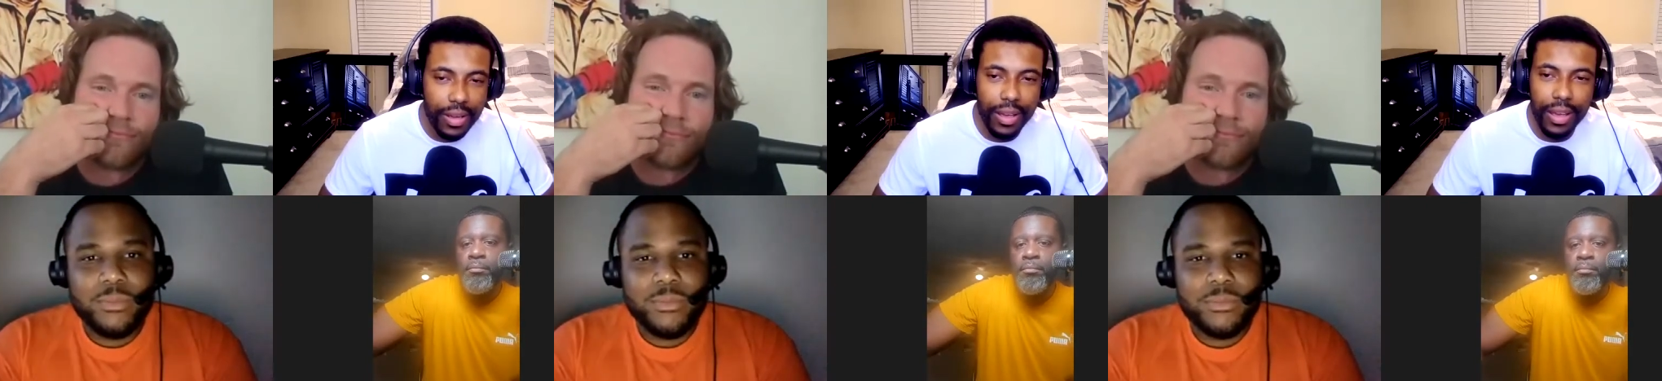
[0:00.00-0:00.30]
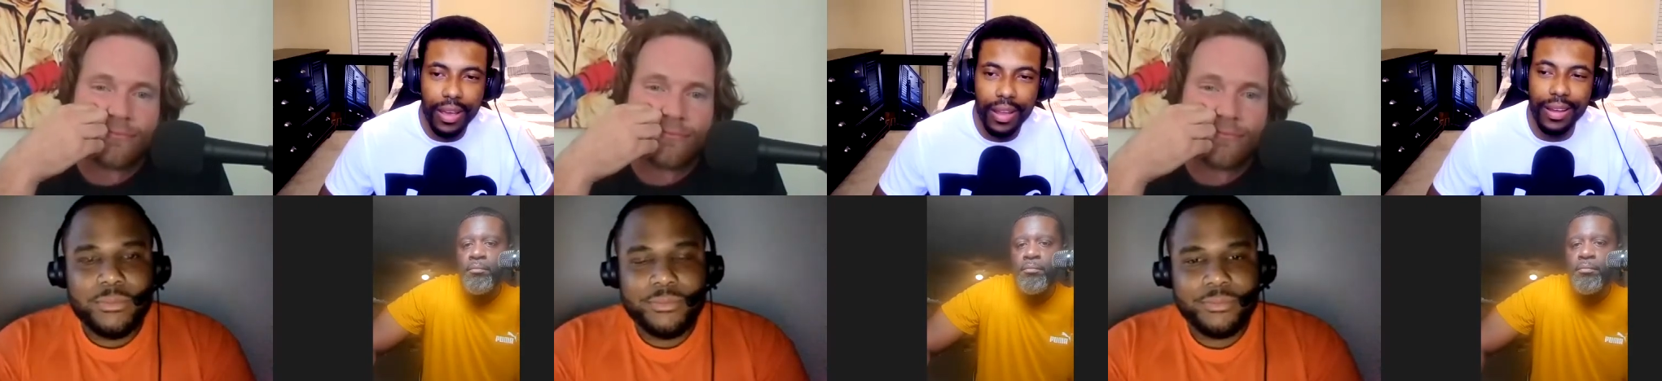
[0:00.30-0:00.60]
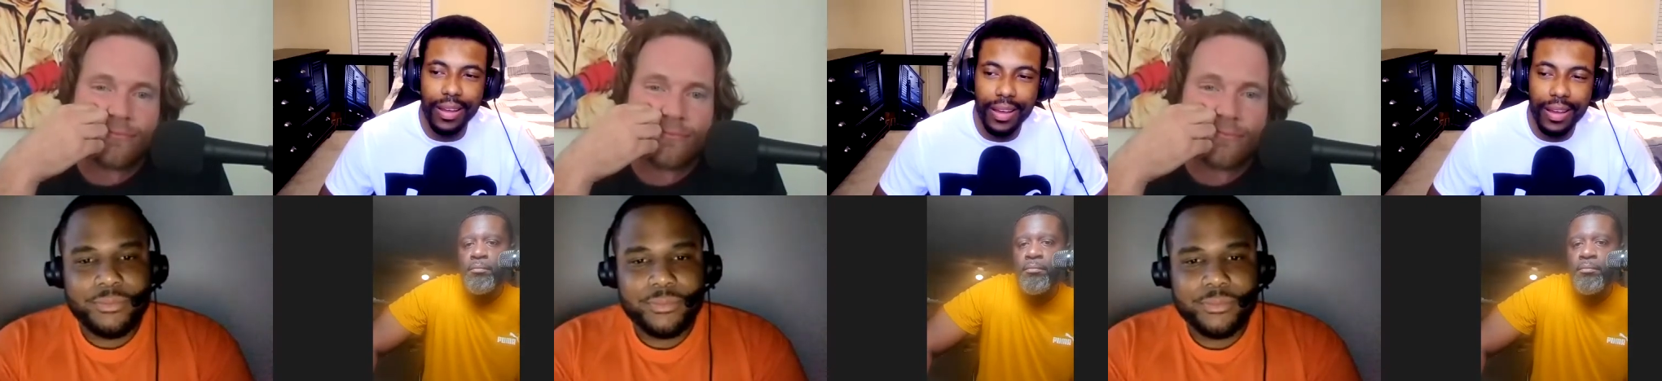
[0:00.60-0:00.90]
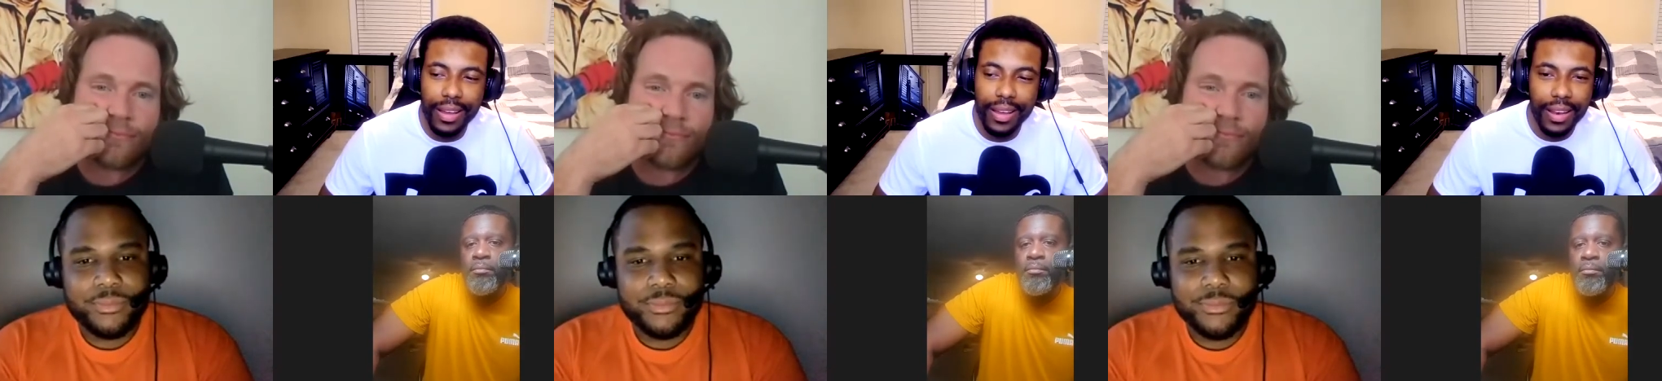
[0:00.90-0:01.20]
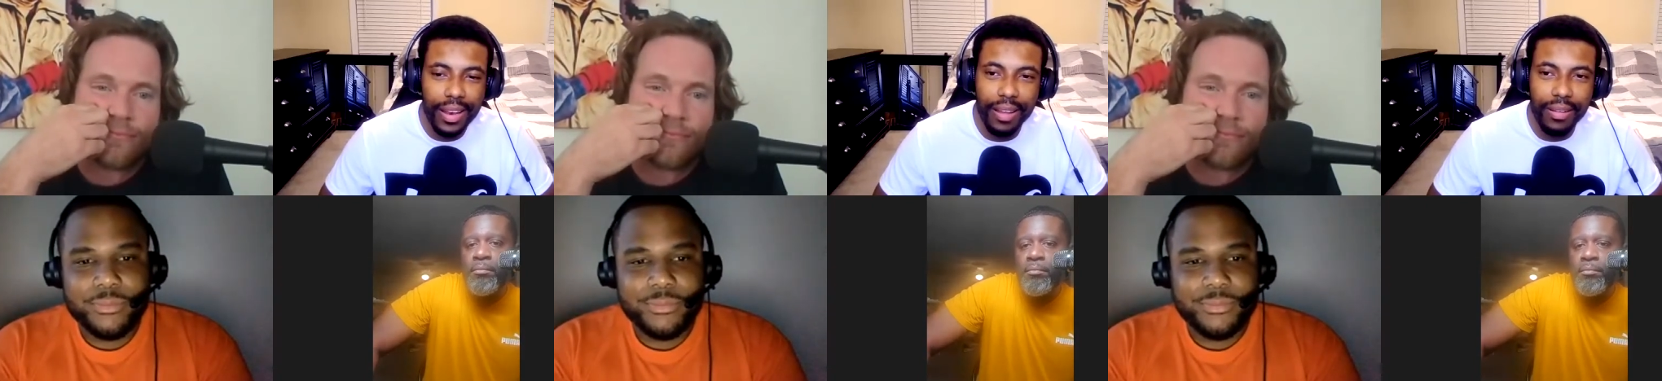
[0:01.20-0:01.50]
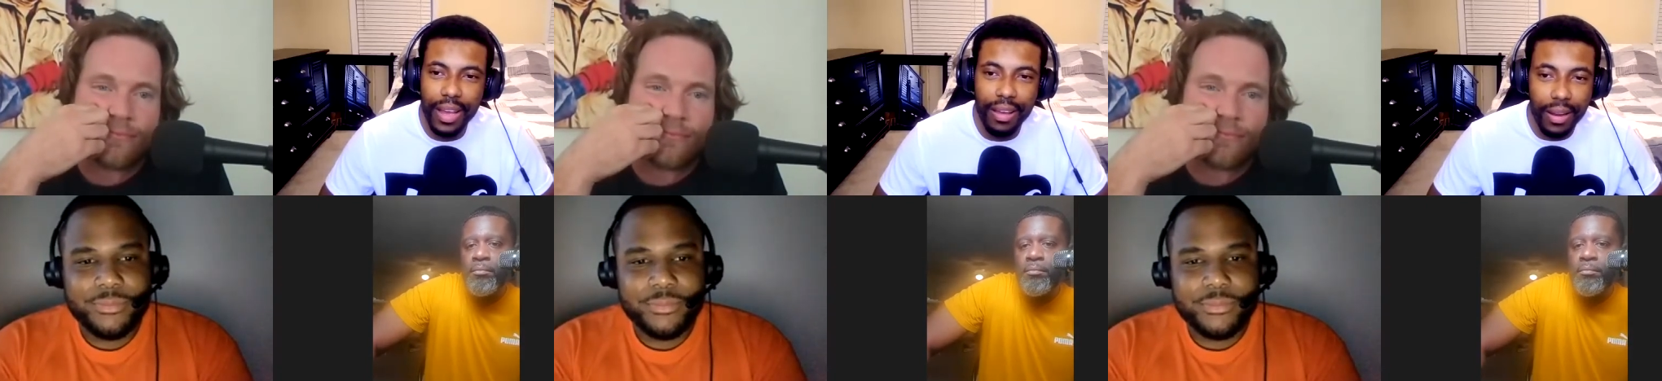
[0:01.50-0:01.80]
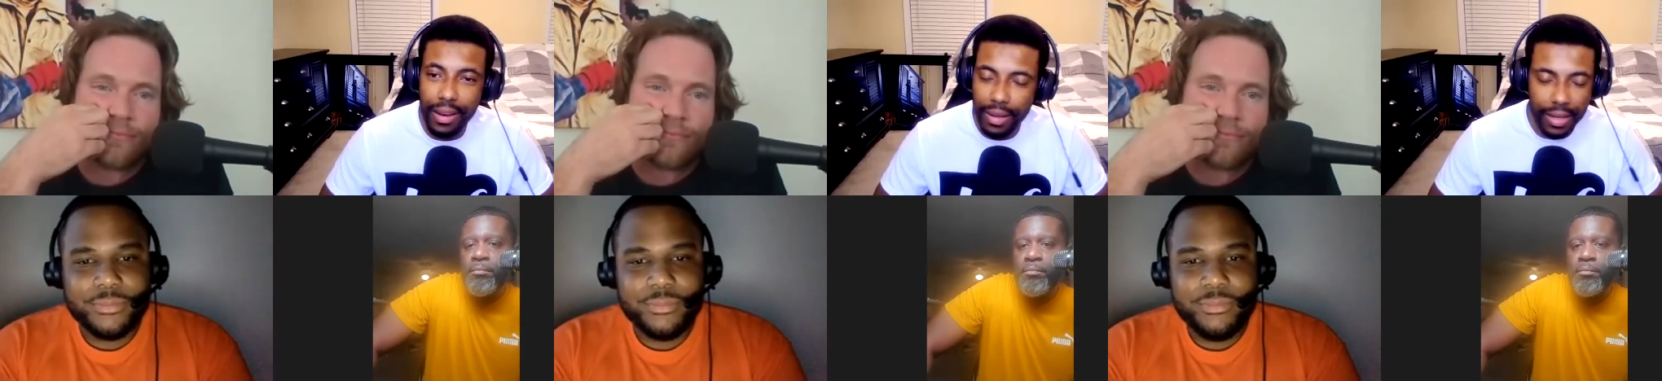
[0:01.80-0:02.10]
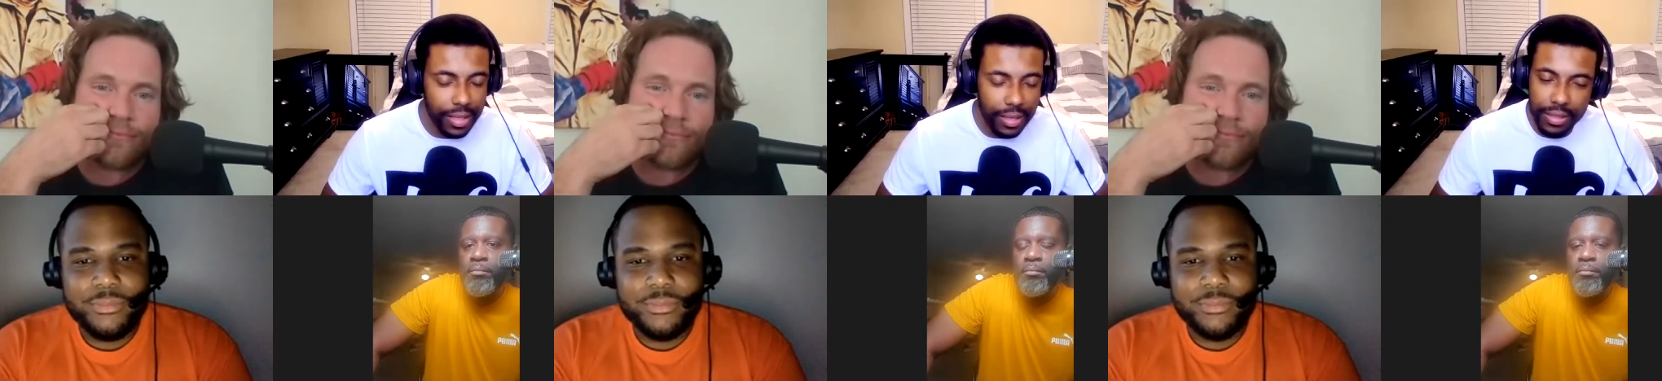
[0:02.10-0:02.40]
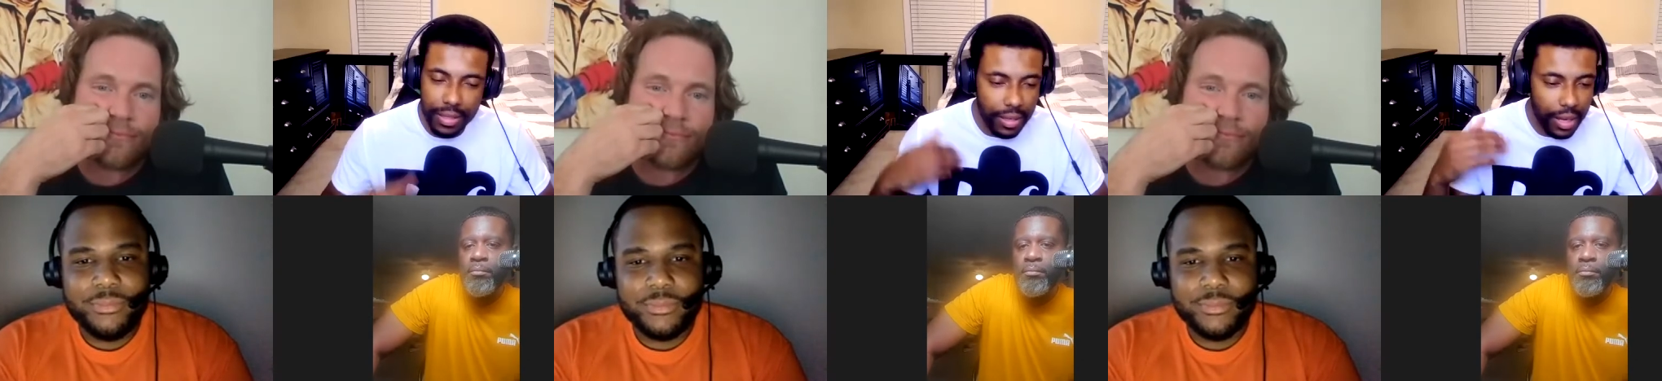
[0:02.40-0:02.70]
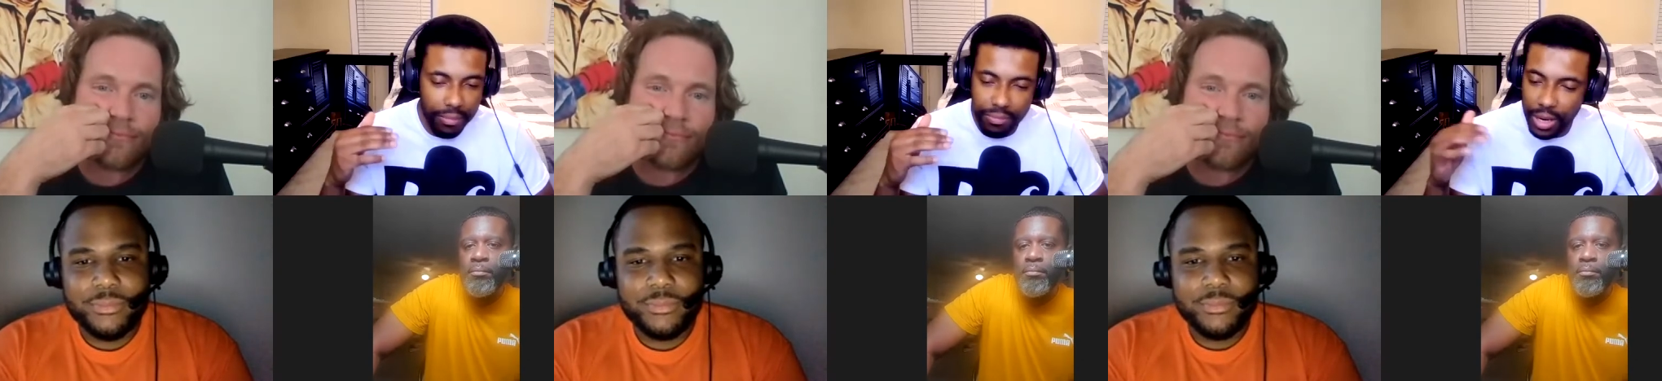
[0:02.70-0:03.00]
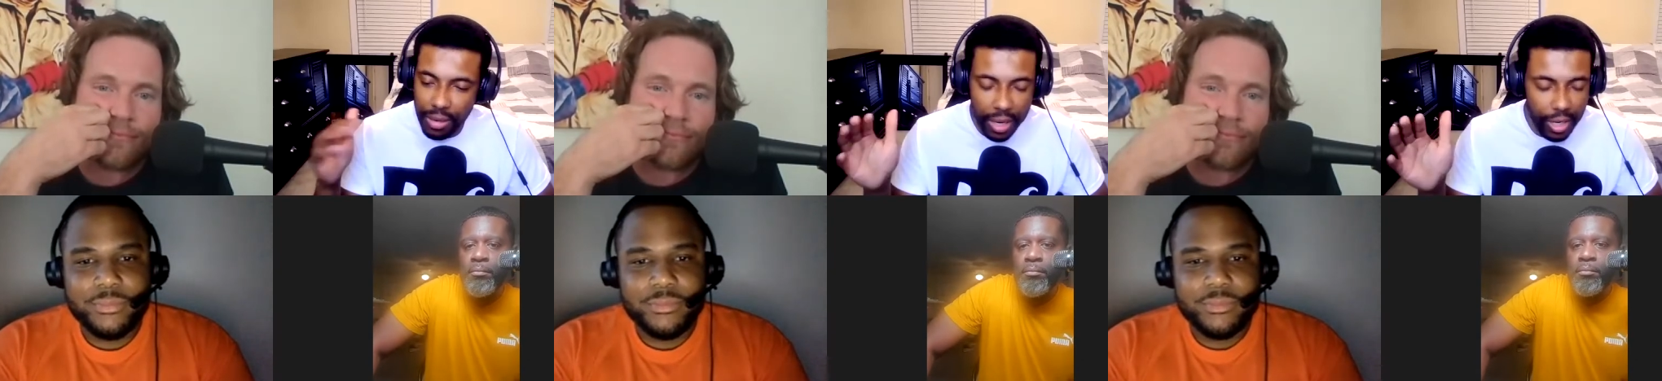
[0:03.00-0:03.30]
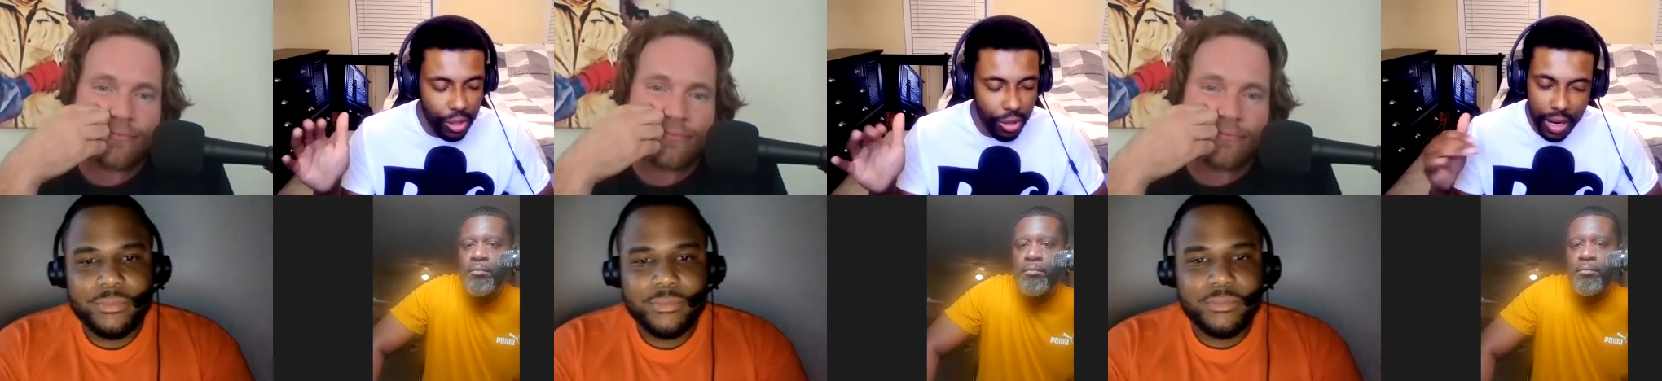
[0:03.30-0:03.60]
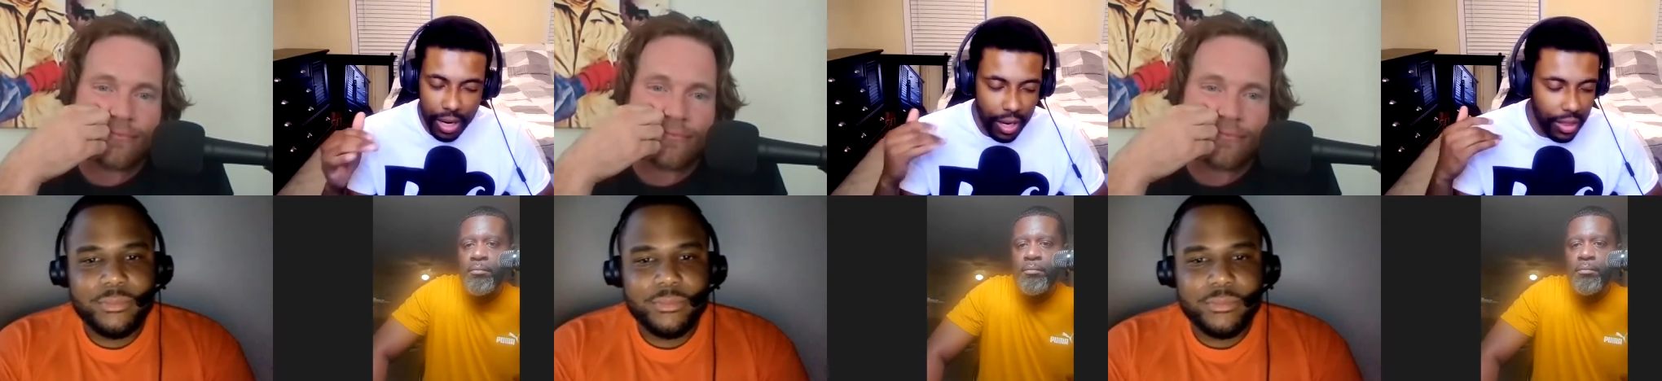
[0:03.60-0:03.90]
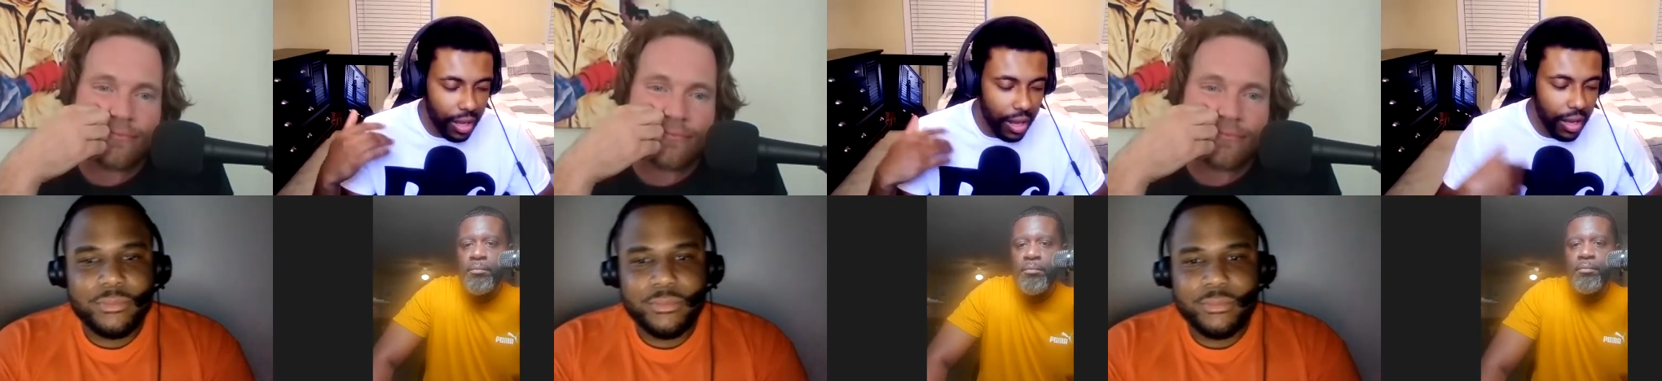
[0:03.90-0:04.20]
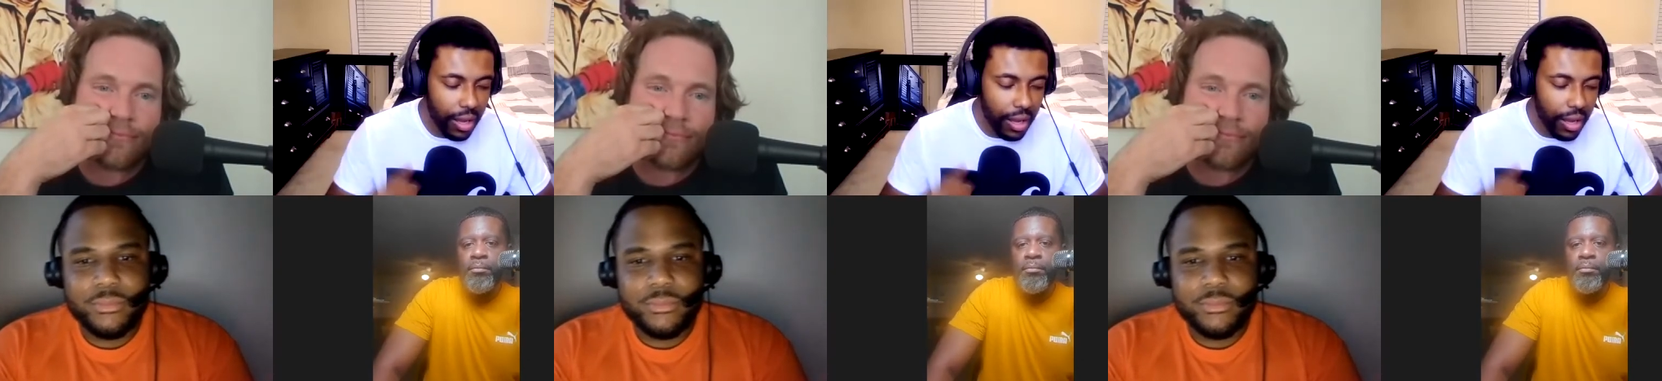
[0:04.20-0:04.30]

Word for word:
Speaker 1: and uh, not not and like I said, it's not trying to make a joke out of anything,